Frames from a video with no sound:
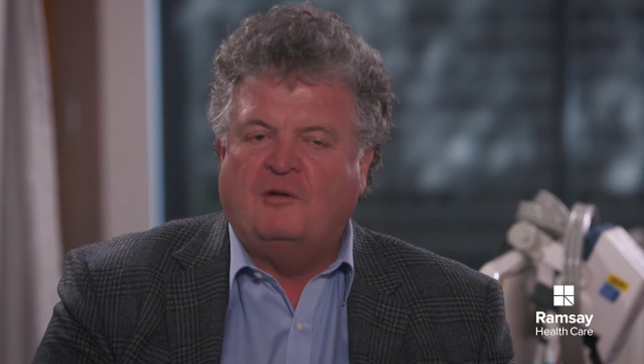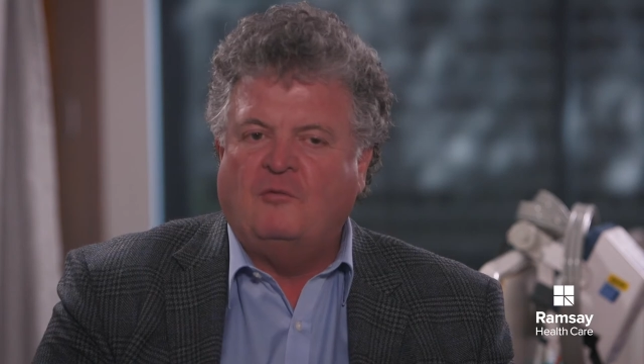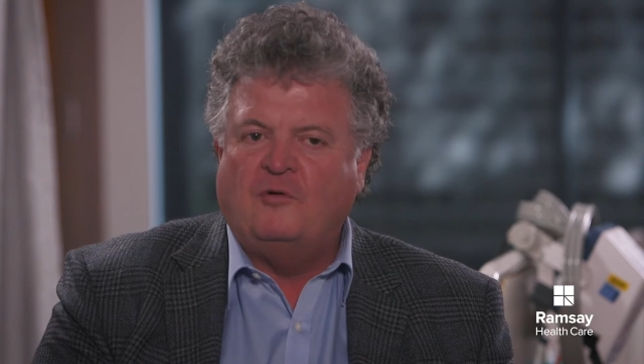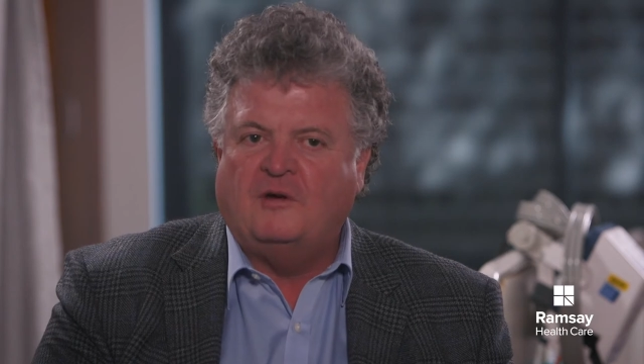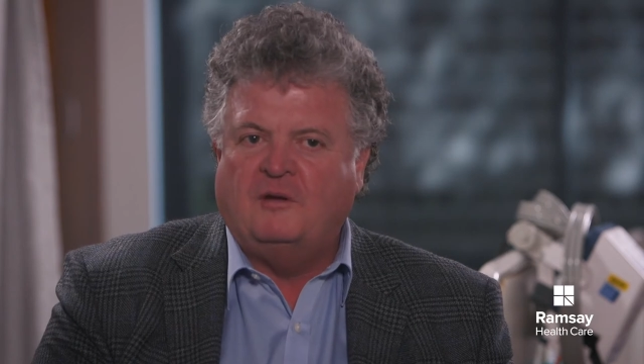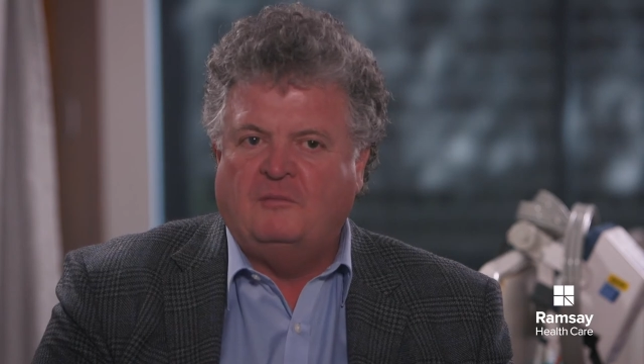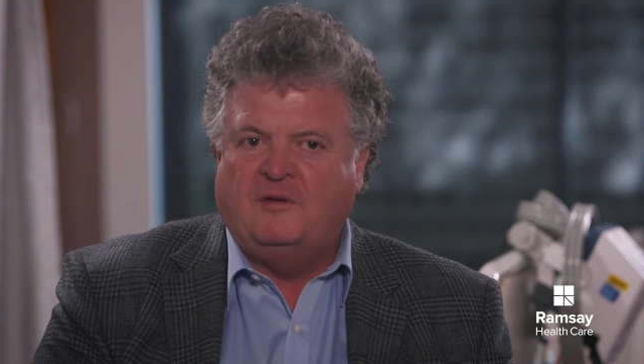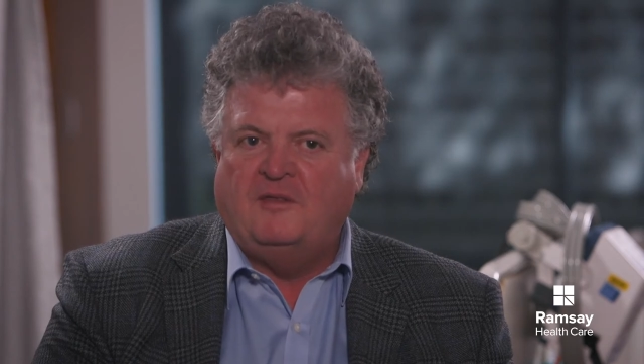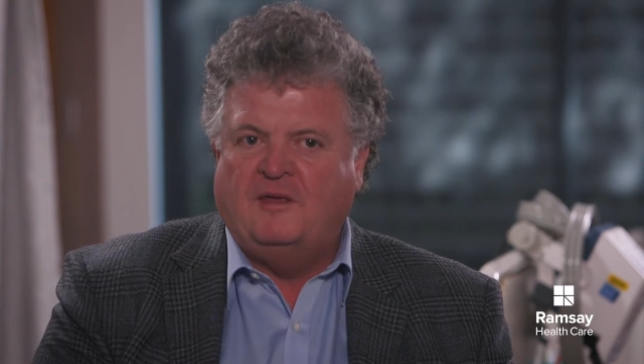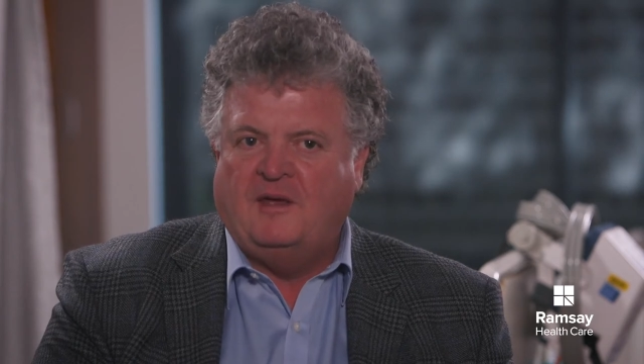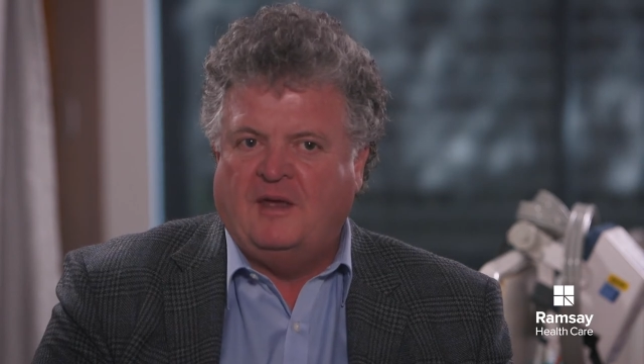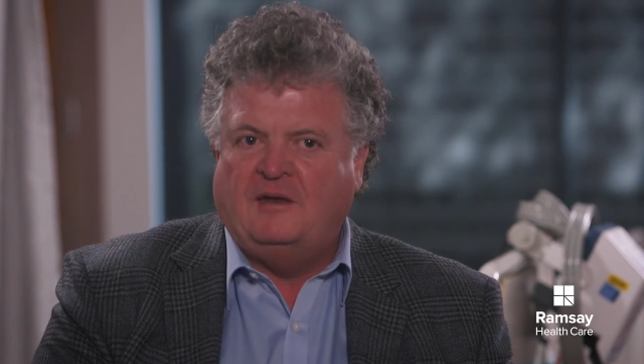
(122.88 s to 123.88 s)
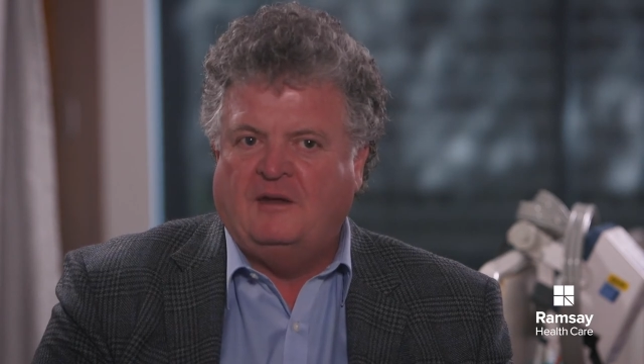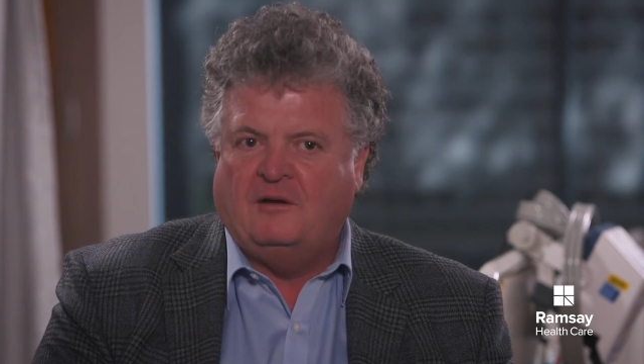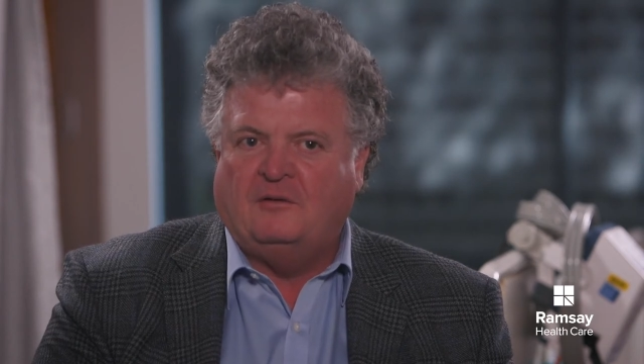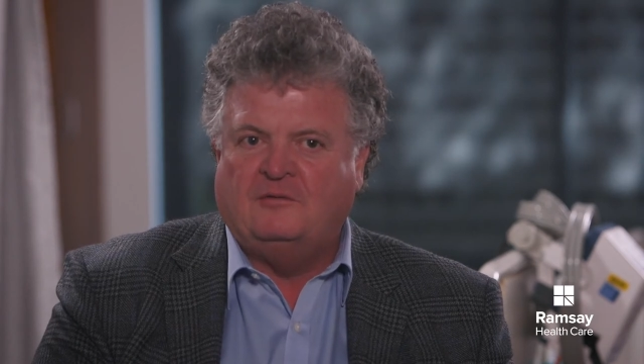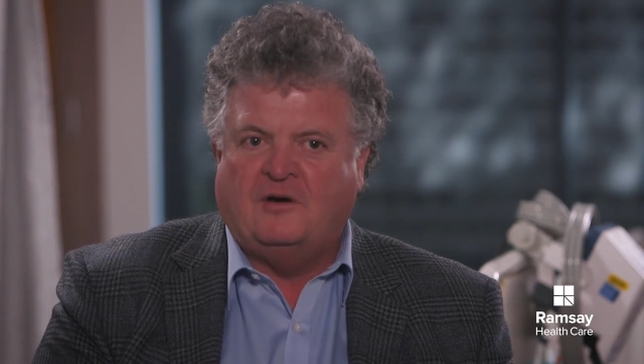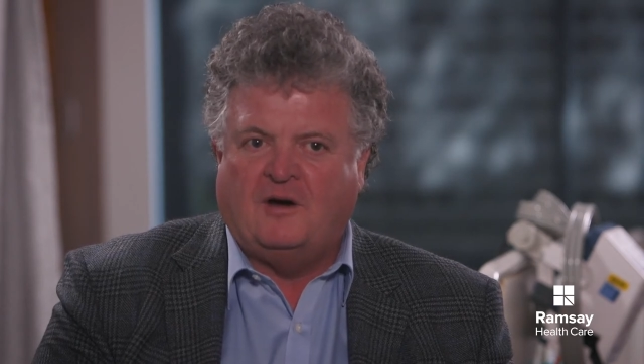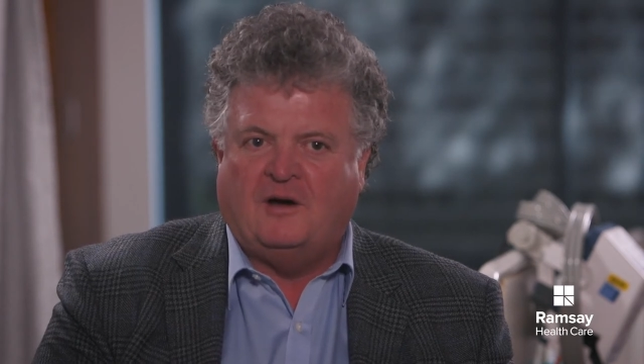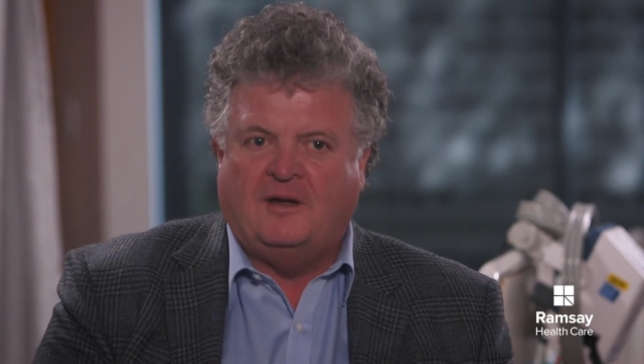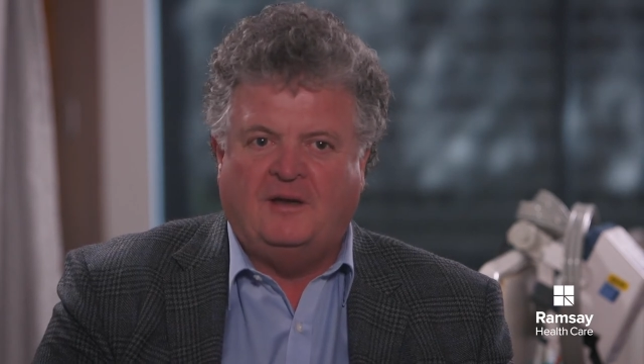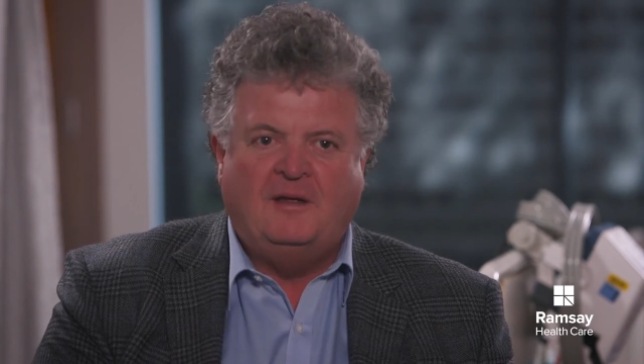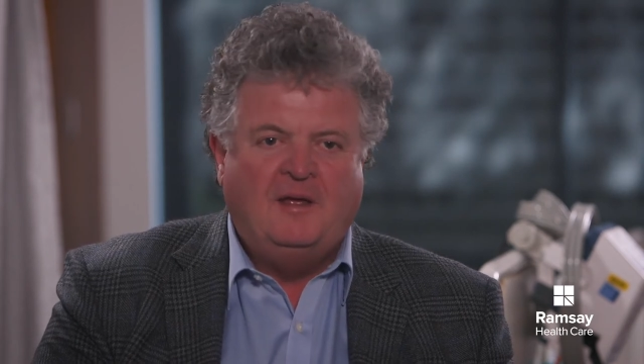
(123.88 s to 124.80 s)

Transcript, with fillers: they walk in with their head held high